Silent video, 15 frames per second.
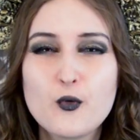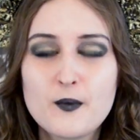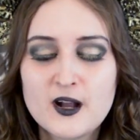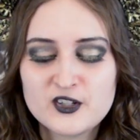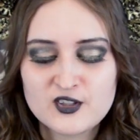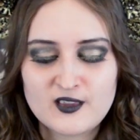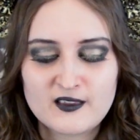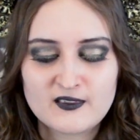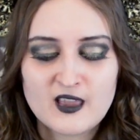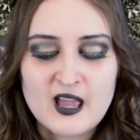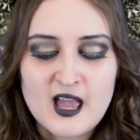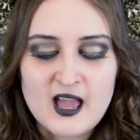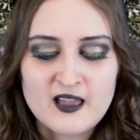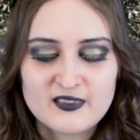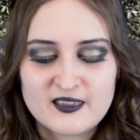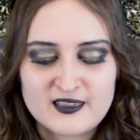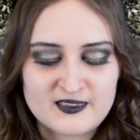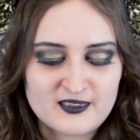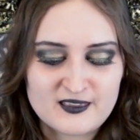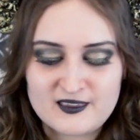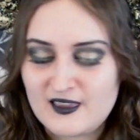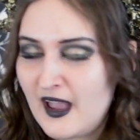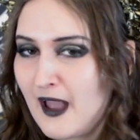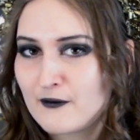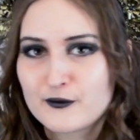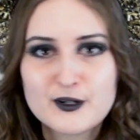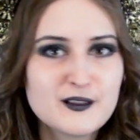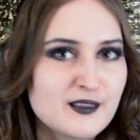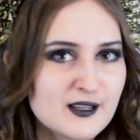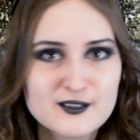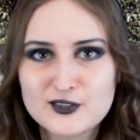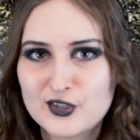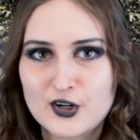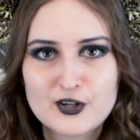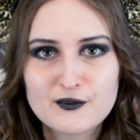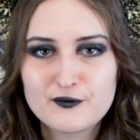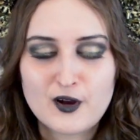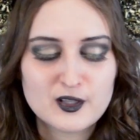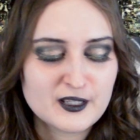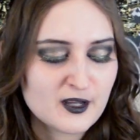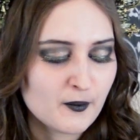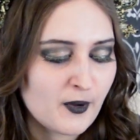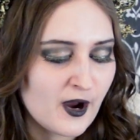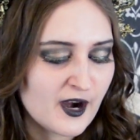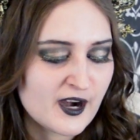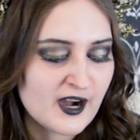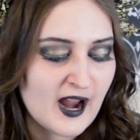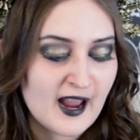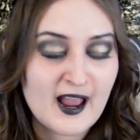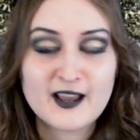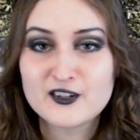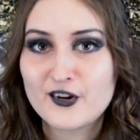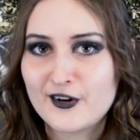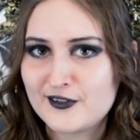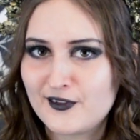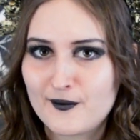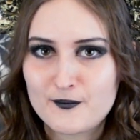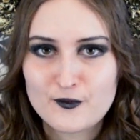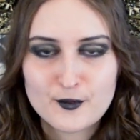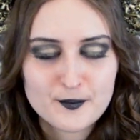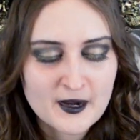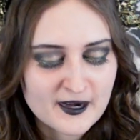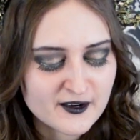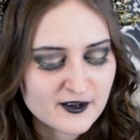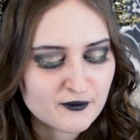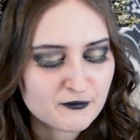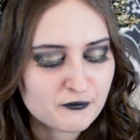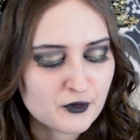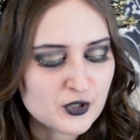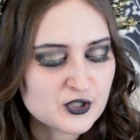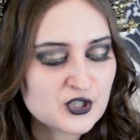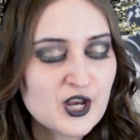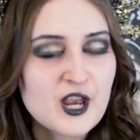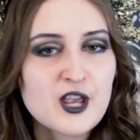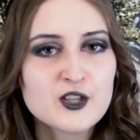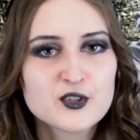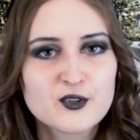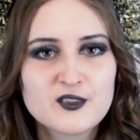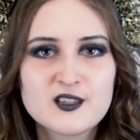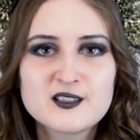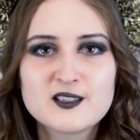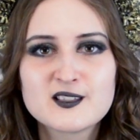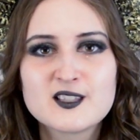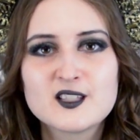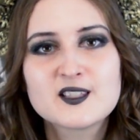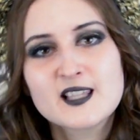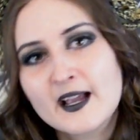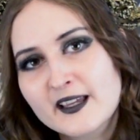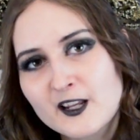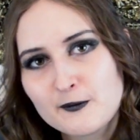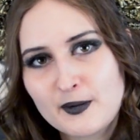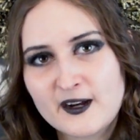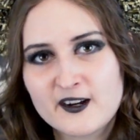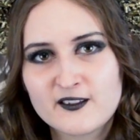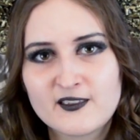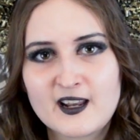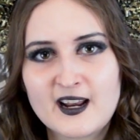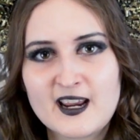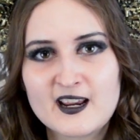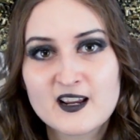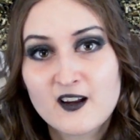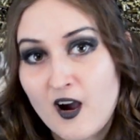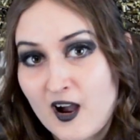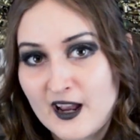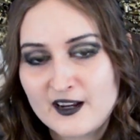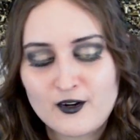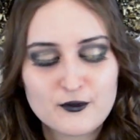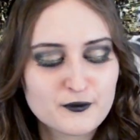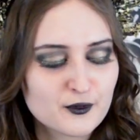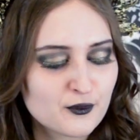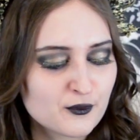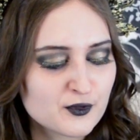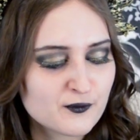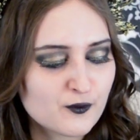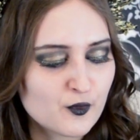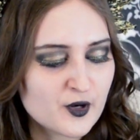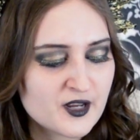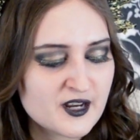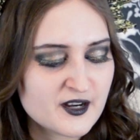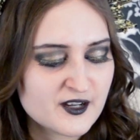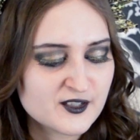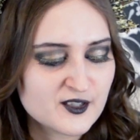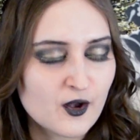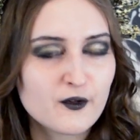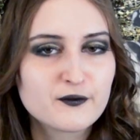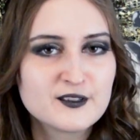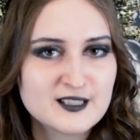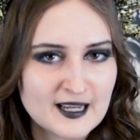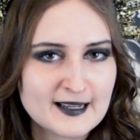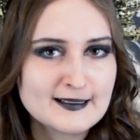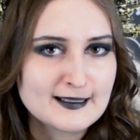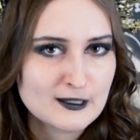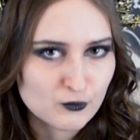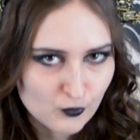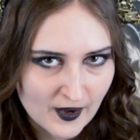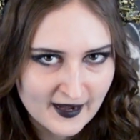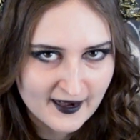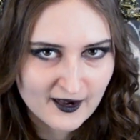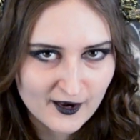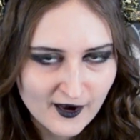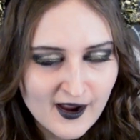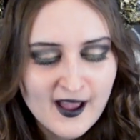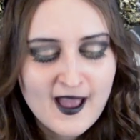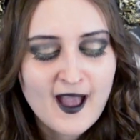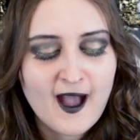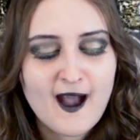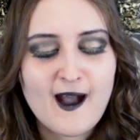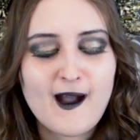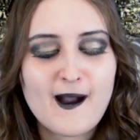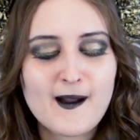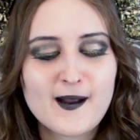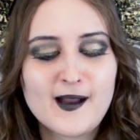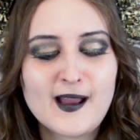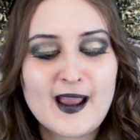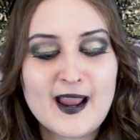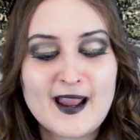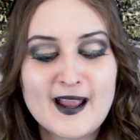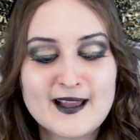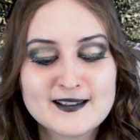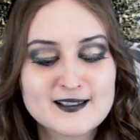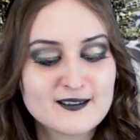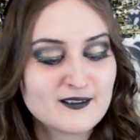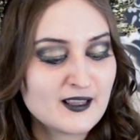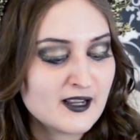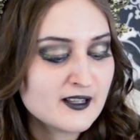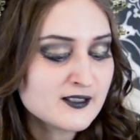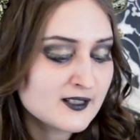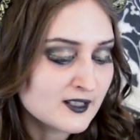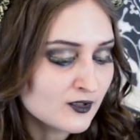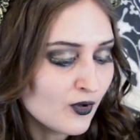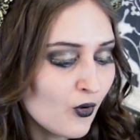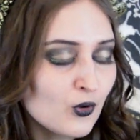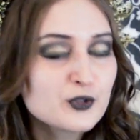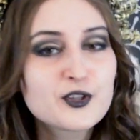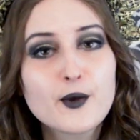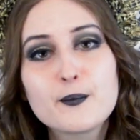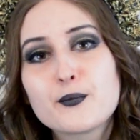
much that everything started falling apart. I had gotten them repaired at first. So this is the second pair that I got over those 4 years of daily wear, and they still hold up